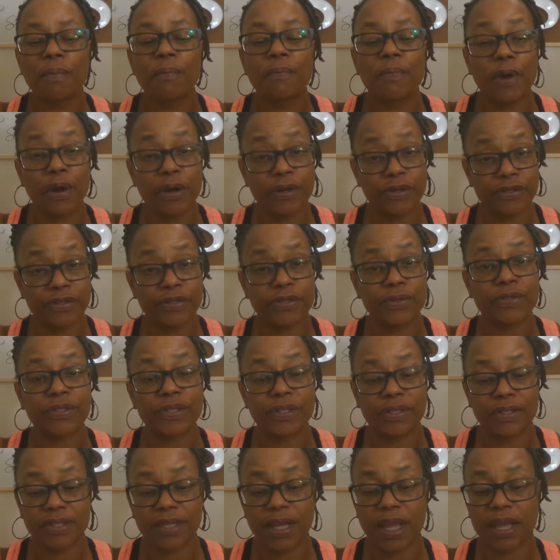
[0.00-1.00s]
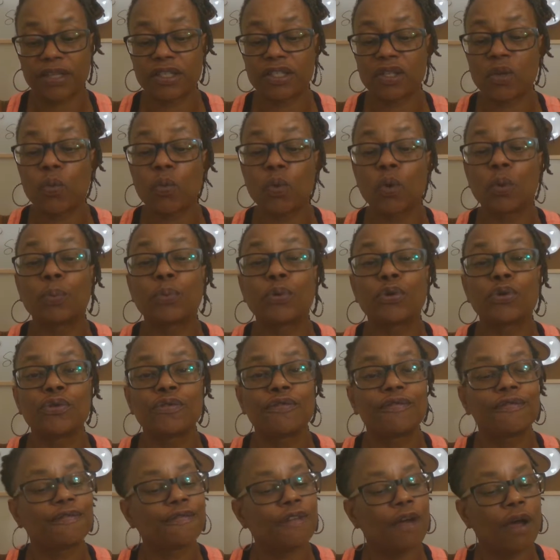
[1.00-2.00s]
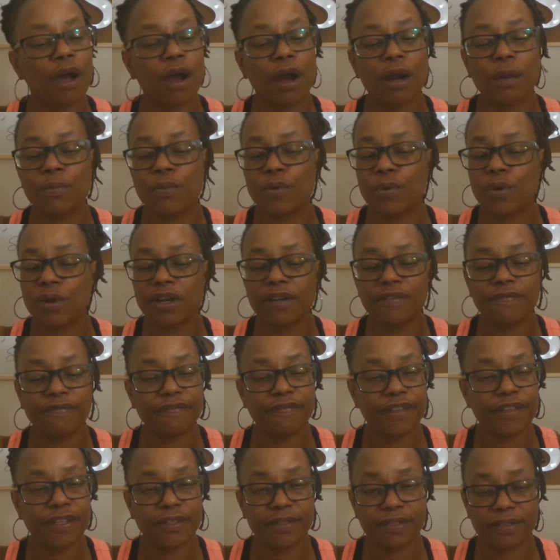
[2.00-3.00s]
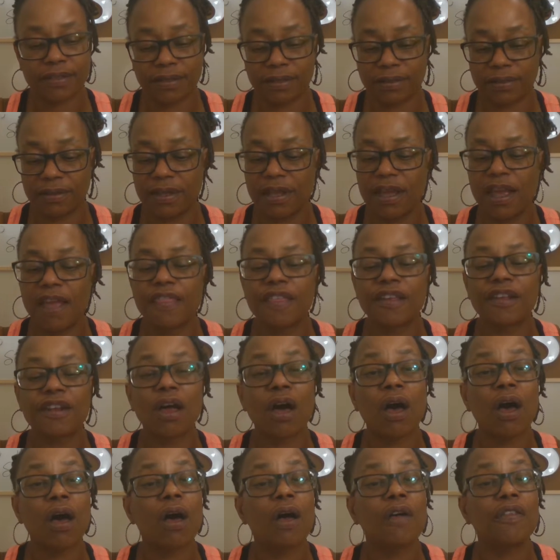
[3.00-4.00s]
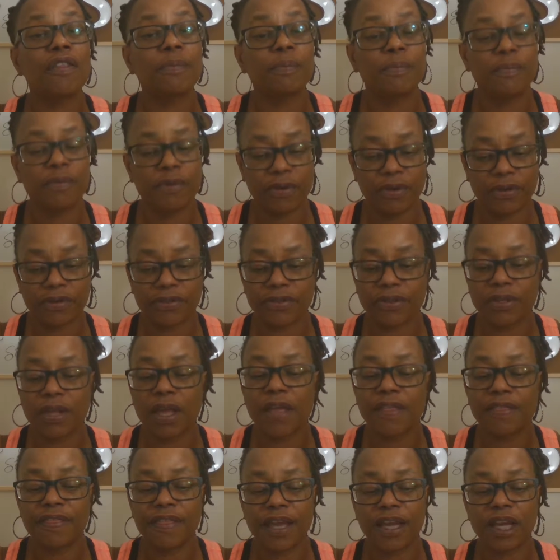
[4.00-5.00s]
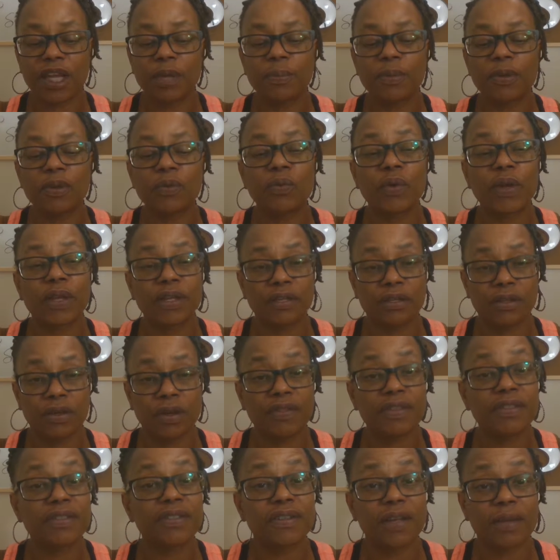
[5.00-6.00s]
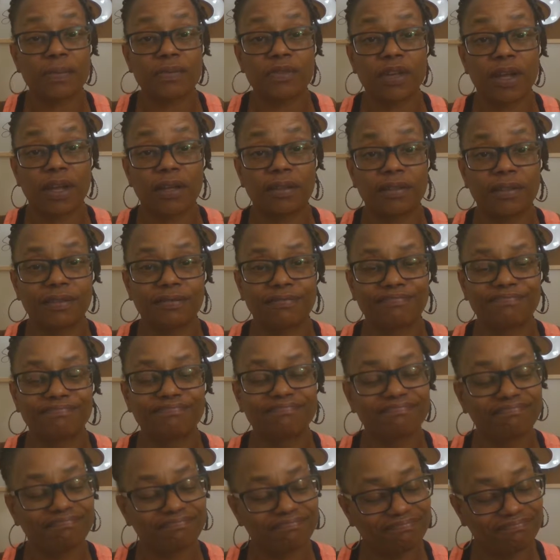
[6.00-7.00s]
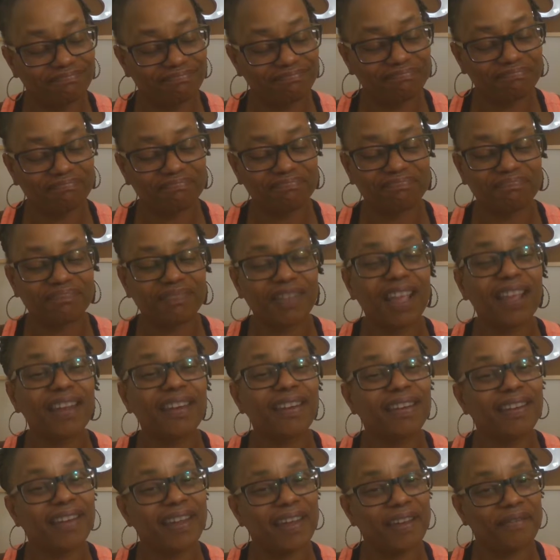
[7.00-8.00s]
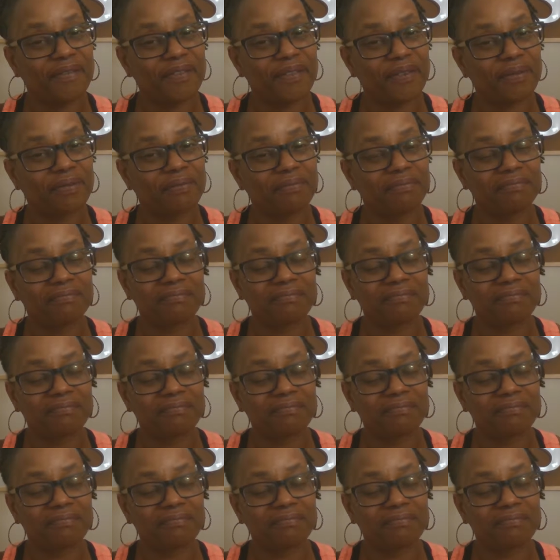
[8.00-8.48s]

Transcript: Personal success will prove far more convincing than all the books that could be written on the subject. Neville.